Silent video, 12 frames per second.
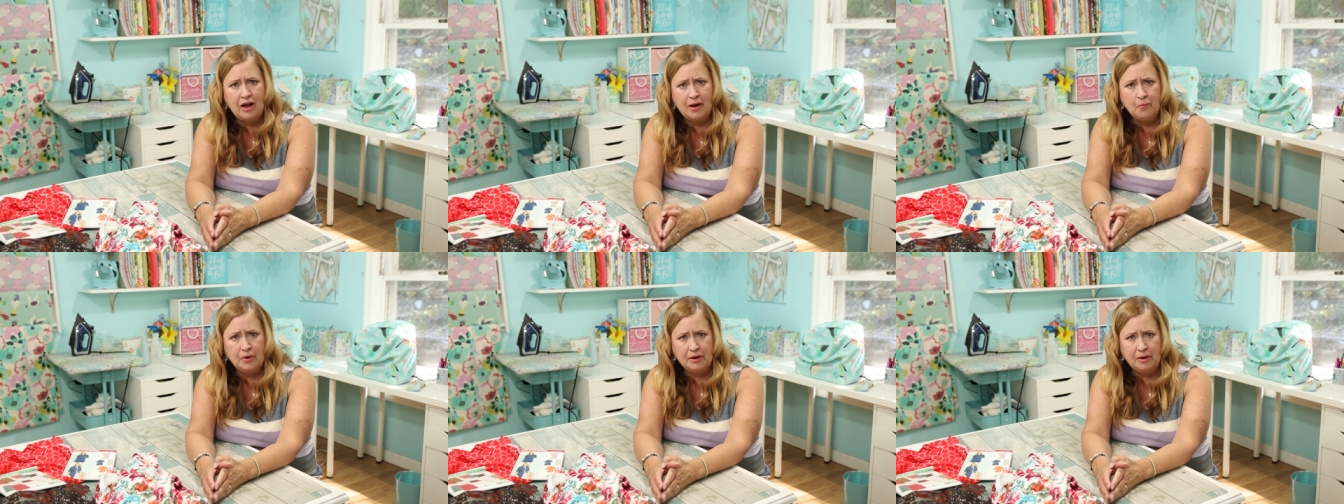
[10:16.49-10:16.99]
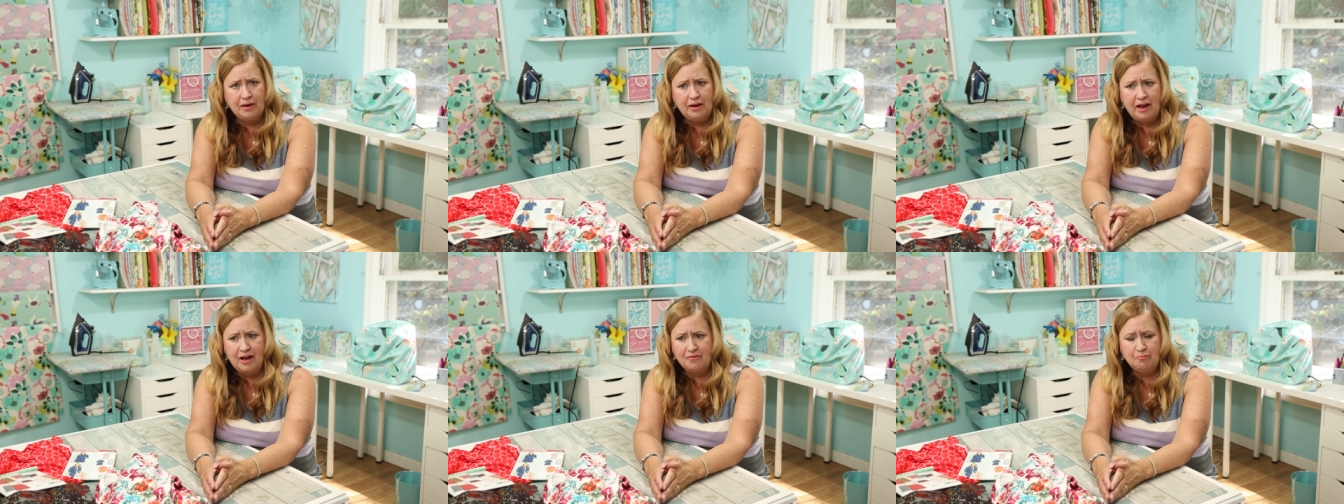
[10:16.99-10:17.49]
I want to
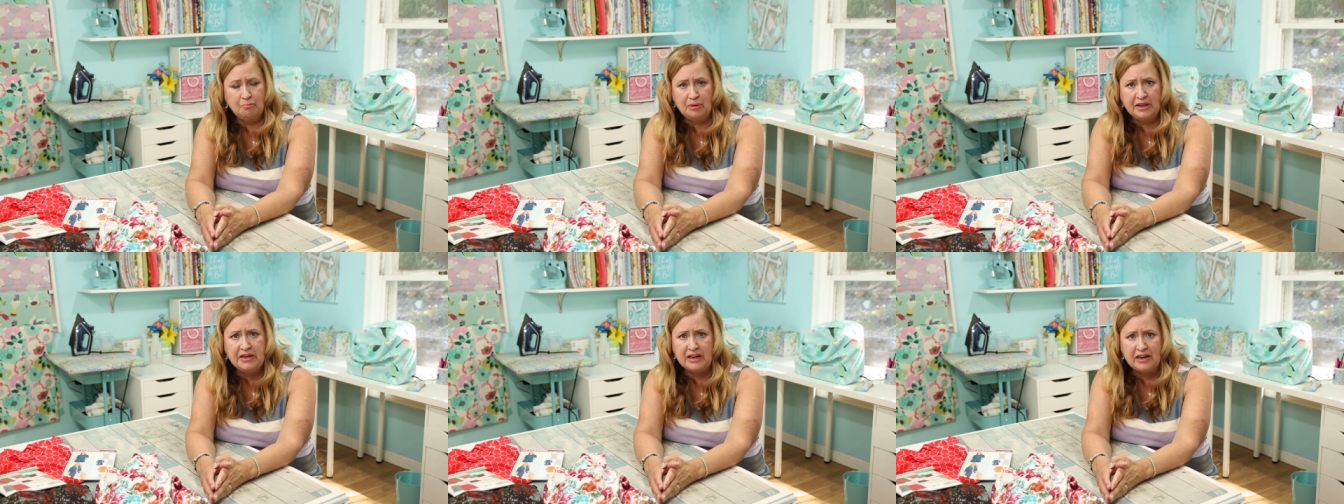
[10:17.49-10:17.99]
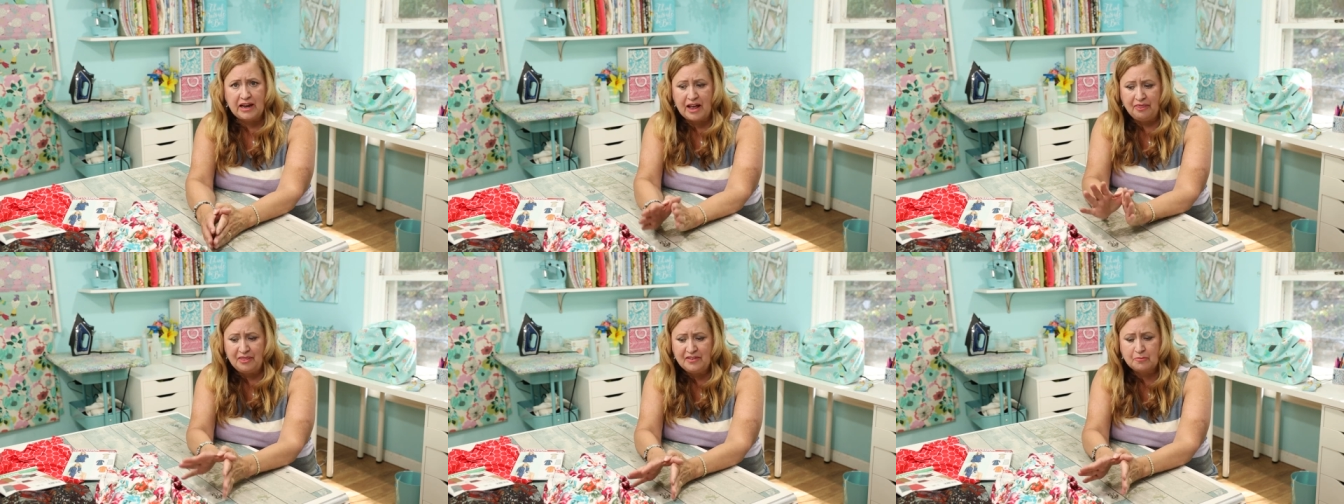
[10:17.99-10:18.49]
have plenty
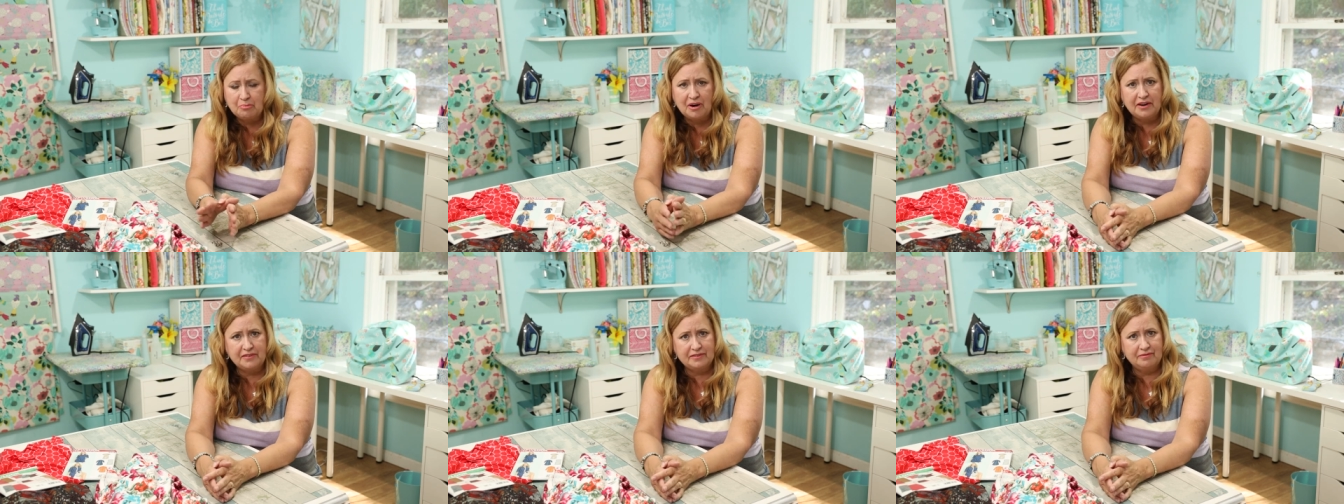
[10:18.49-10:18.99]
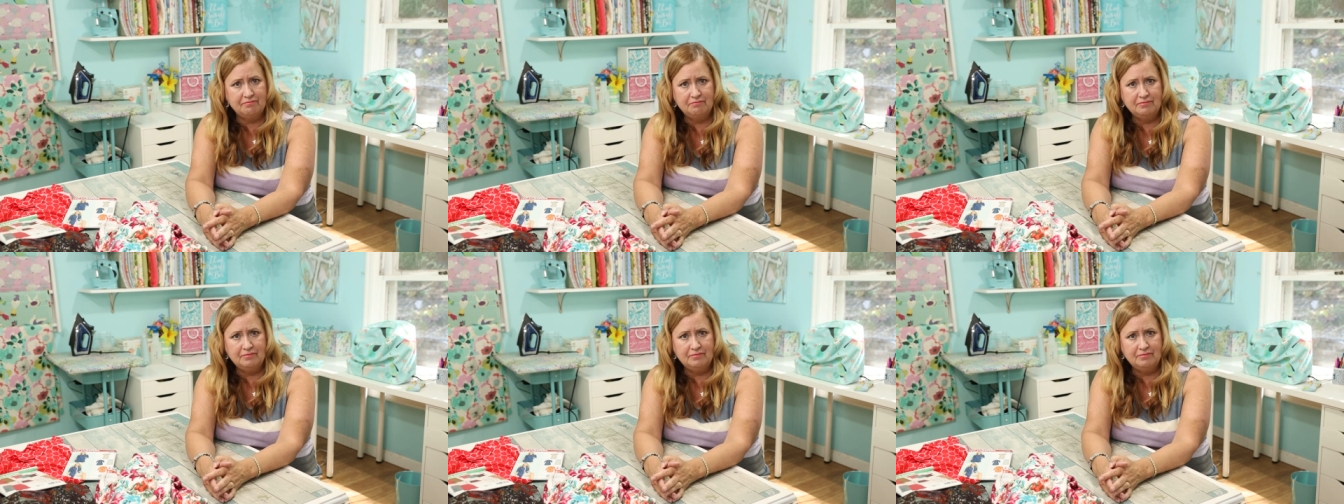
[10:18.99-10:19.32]
at this price,